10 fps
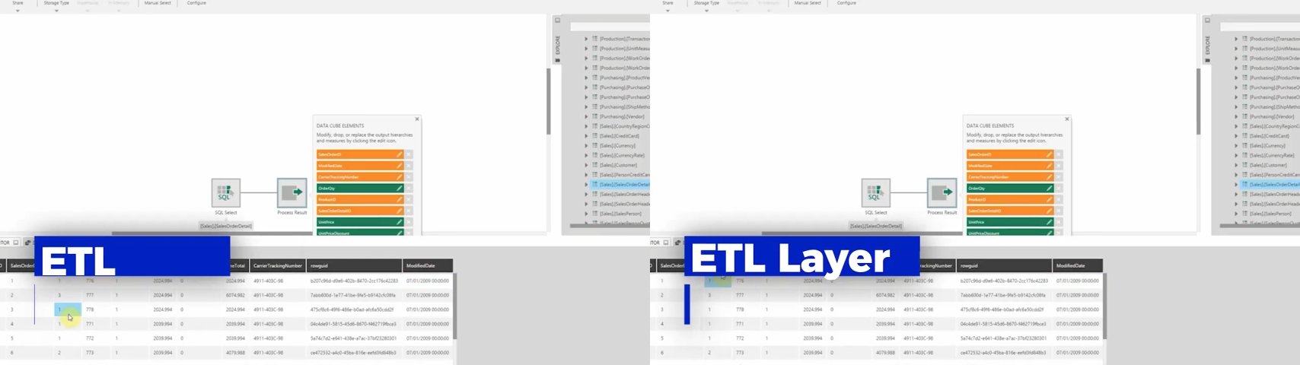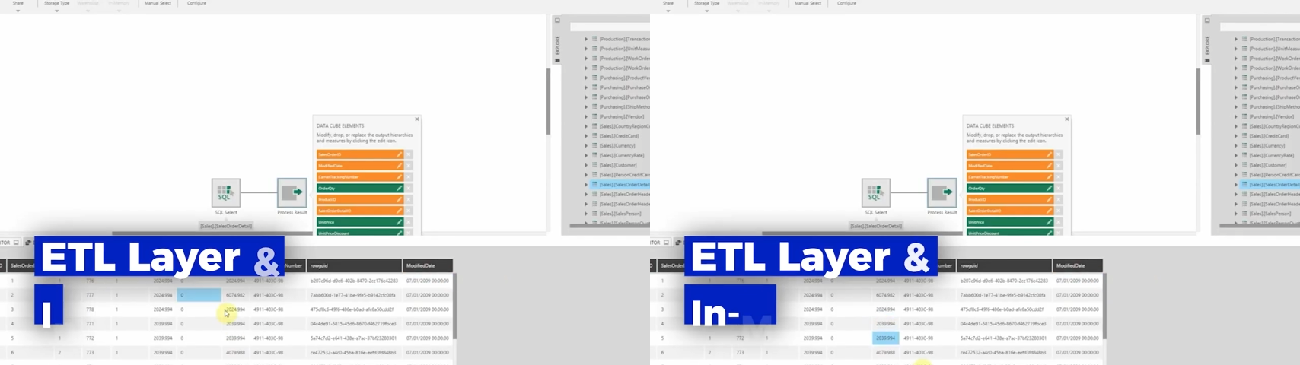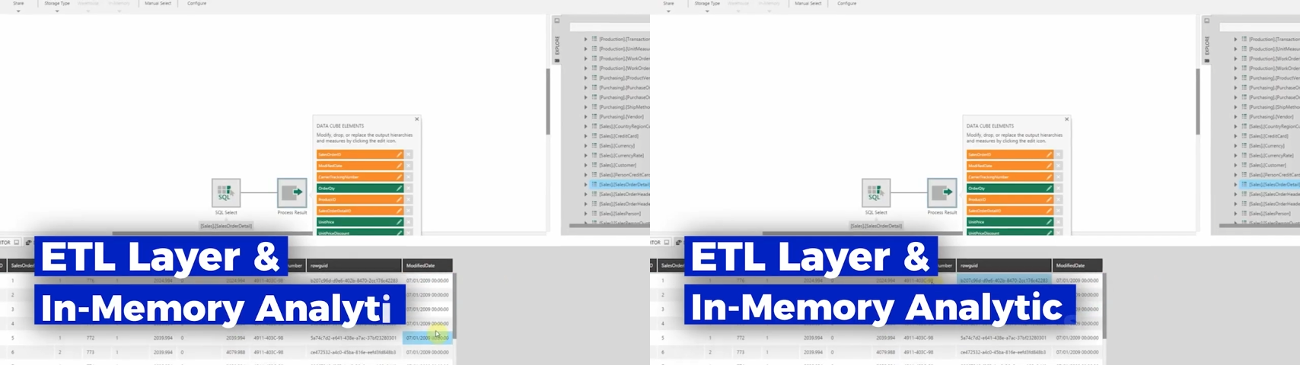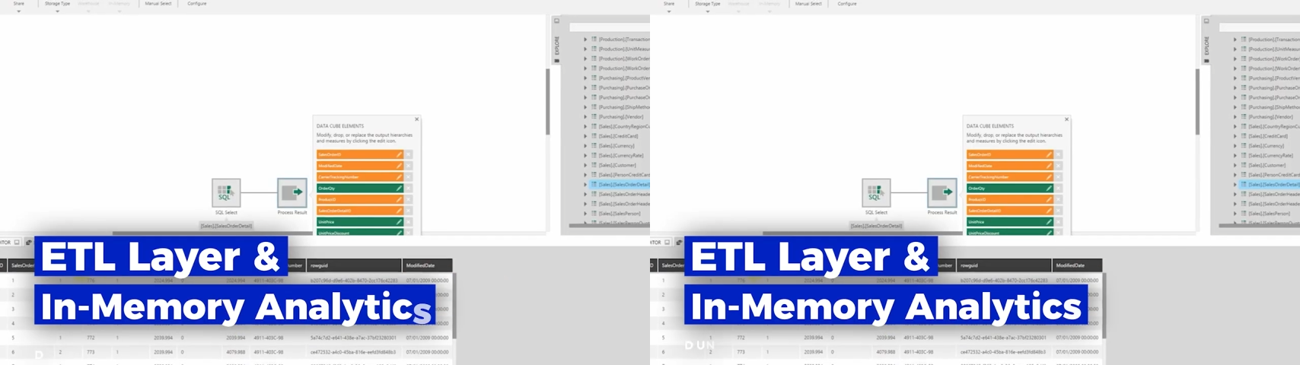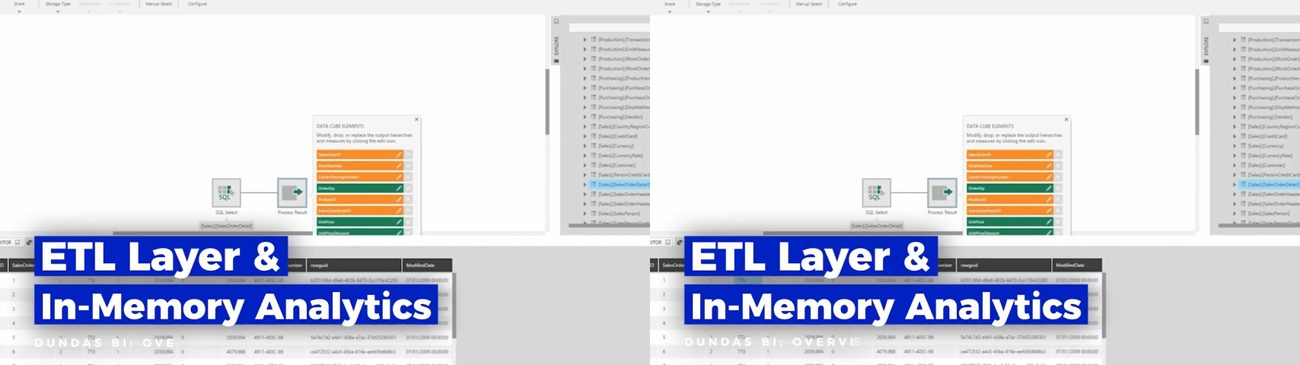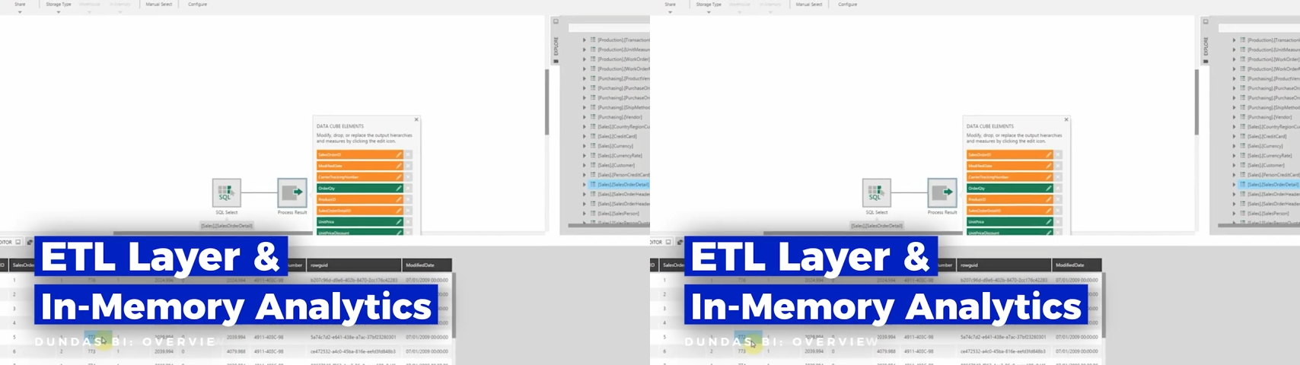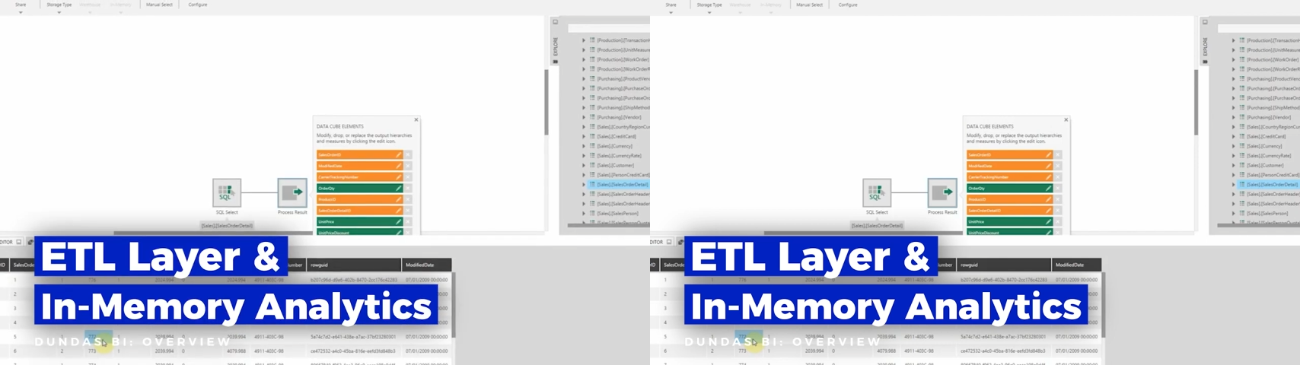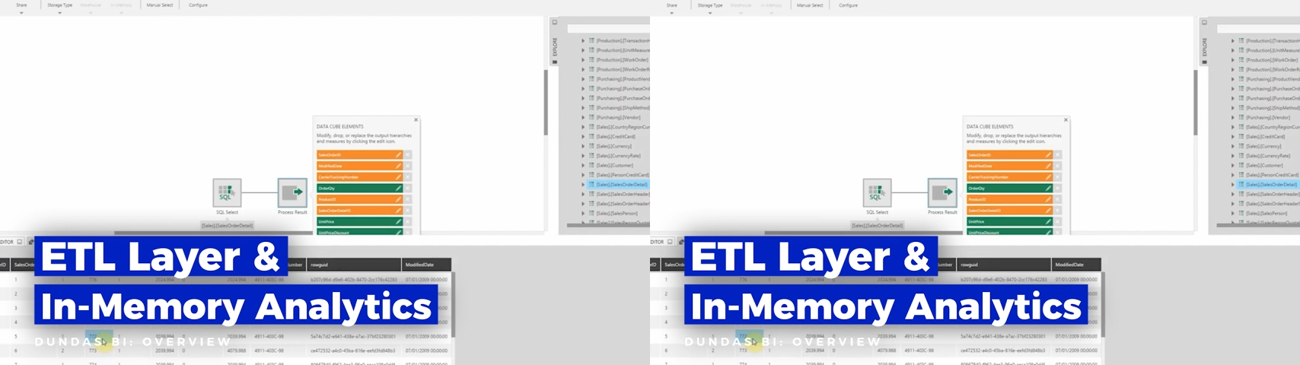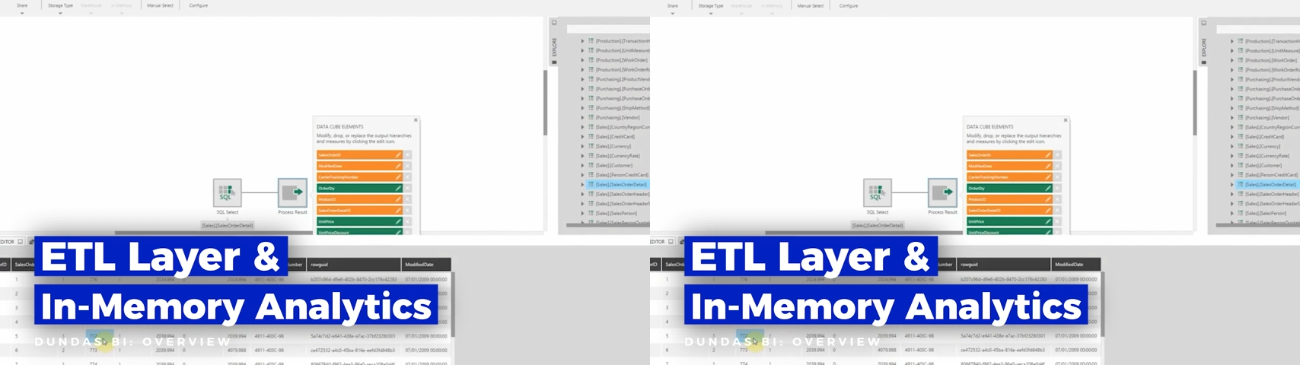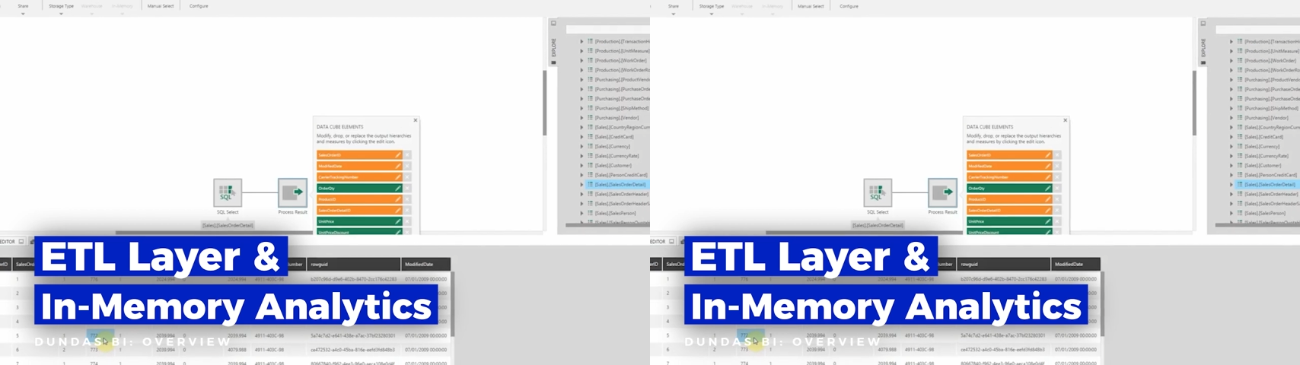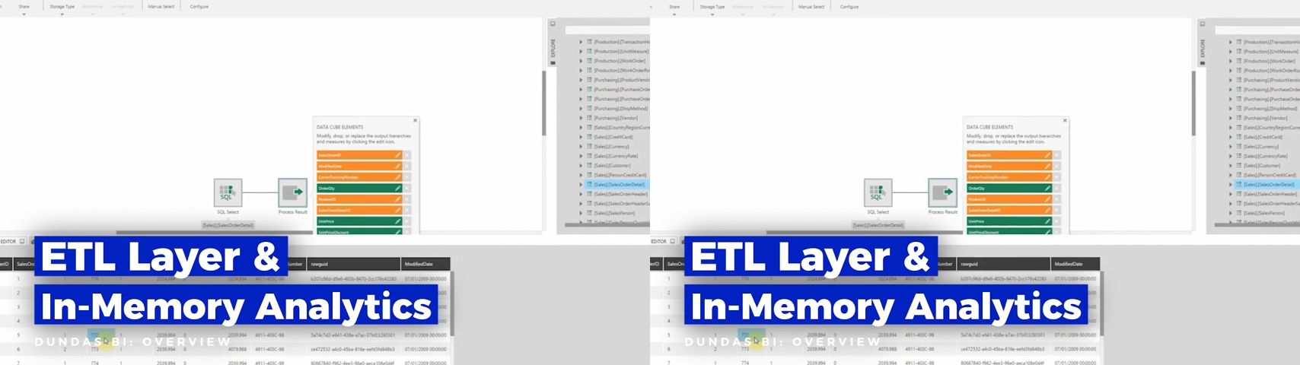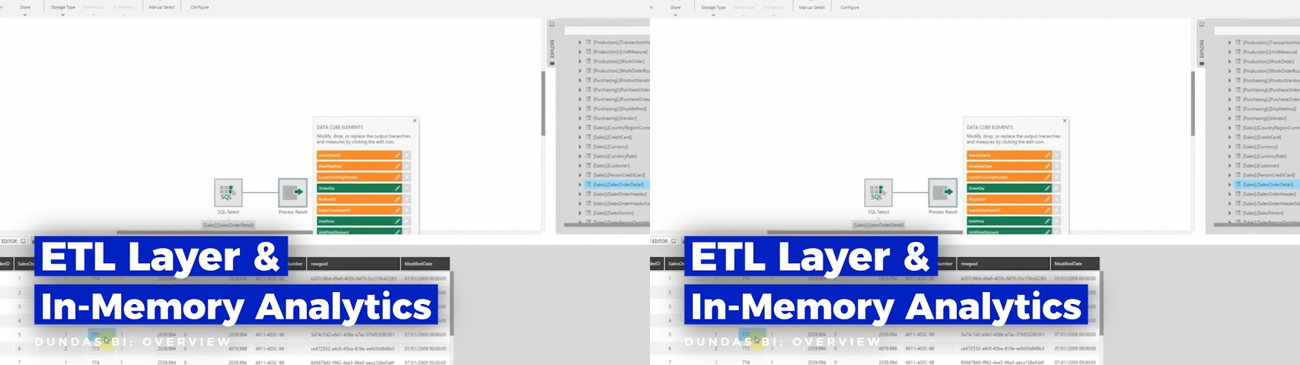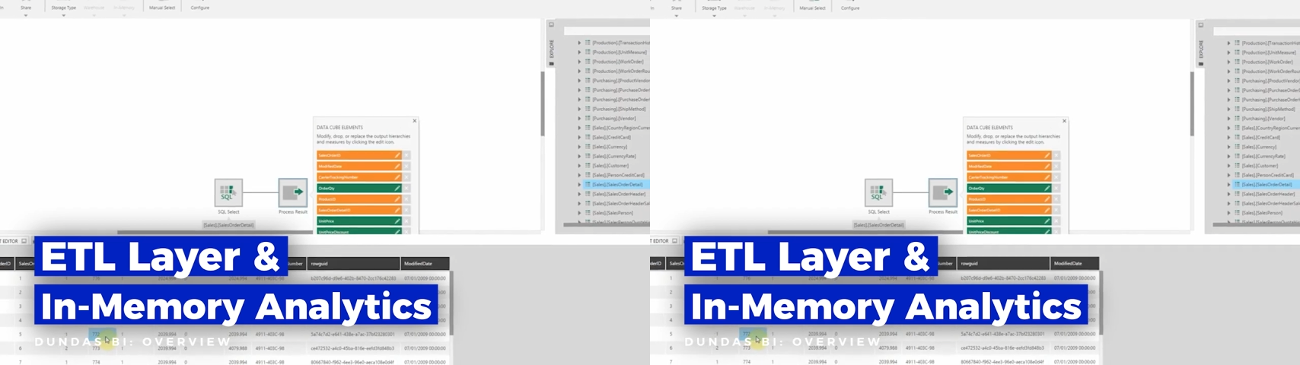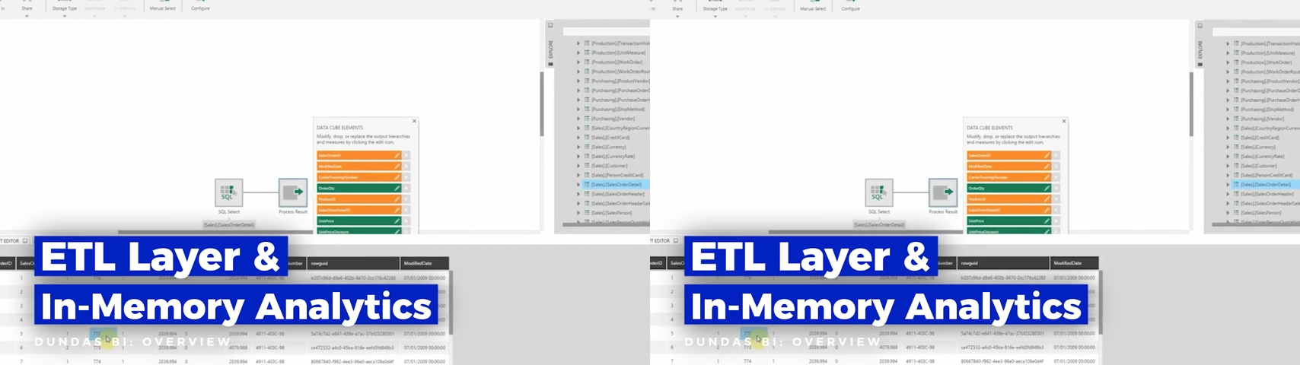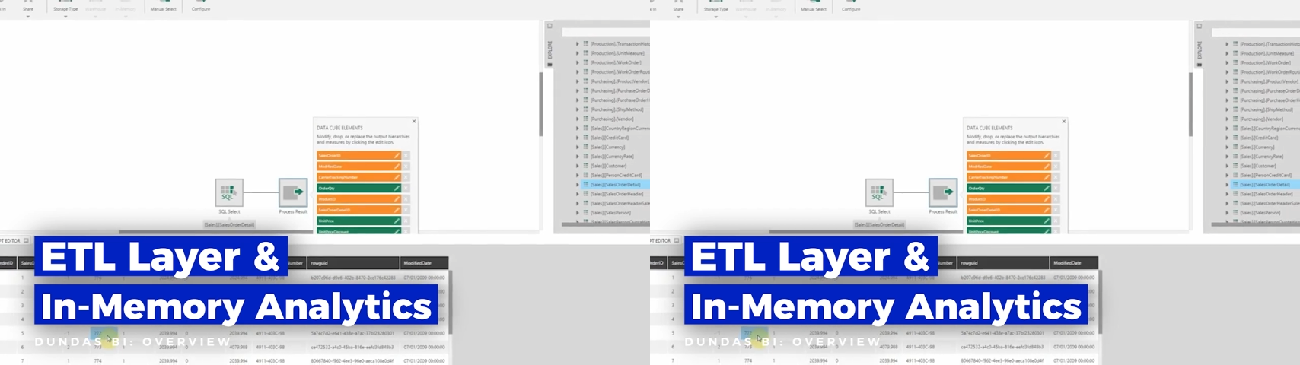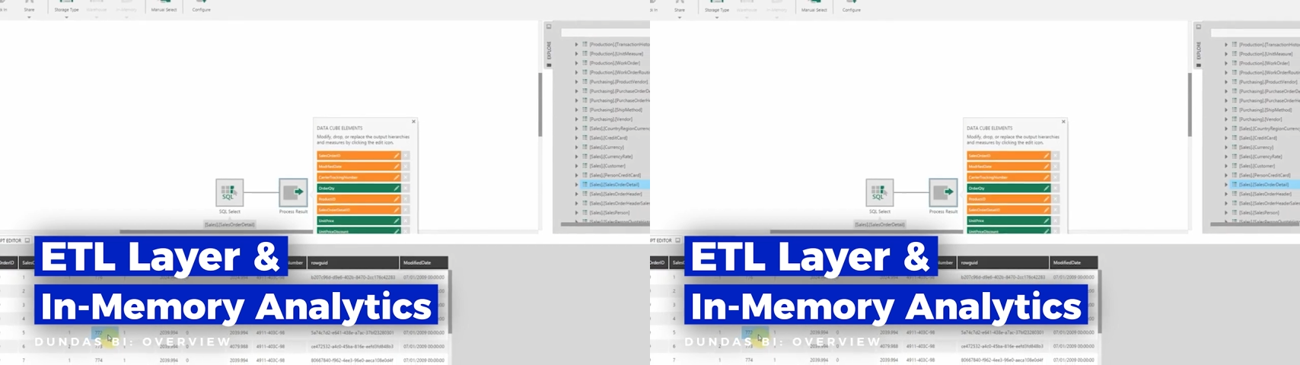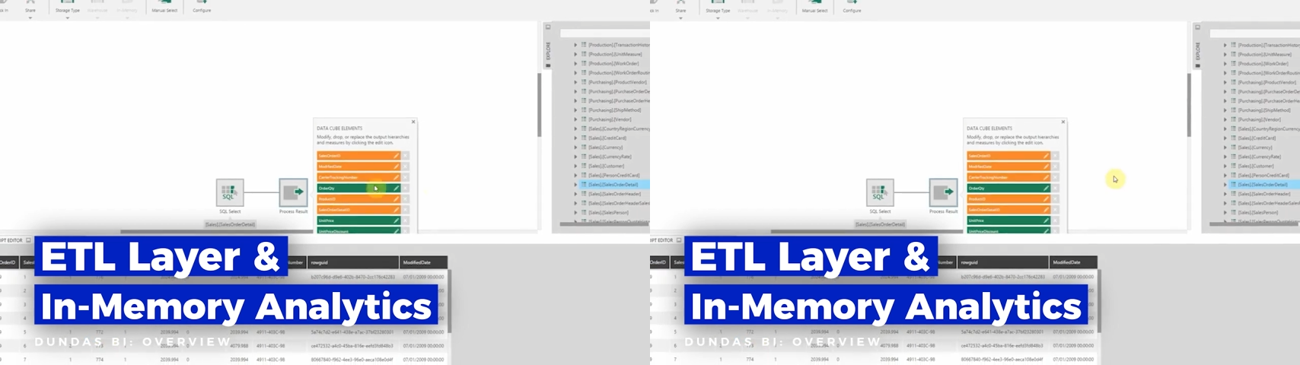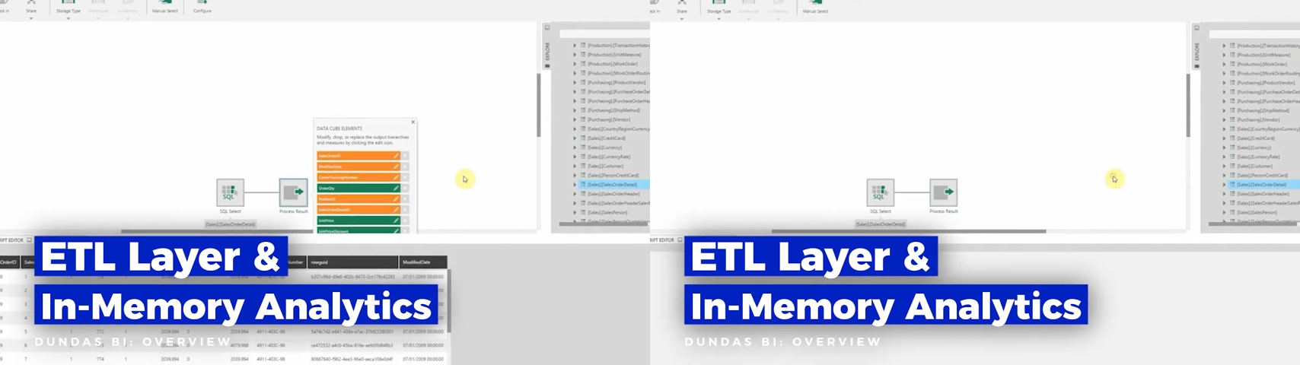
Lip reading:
(no speaker visible)